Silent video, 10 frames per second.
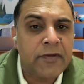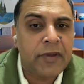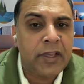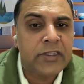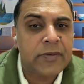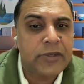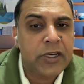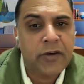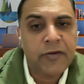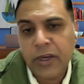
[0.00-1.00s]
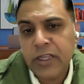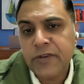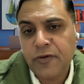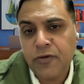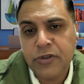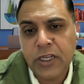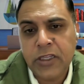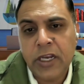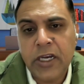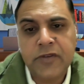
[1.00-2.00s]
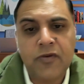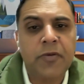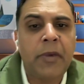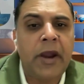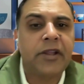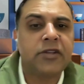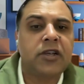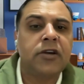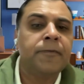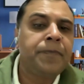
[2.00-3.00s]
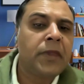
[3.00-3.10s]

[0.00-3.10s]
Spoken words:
with various substrates in various foods, right? That is what matters, right?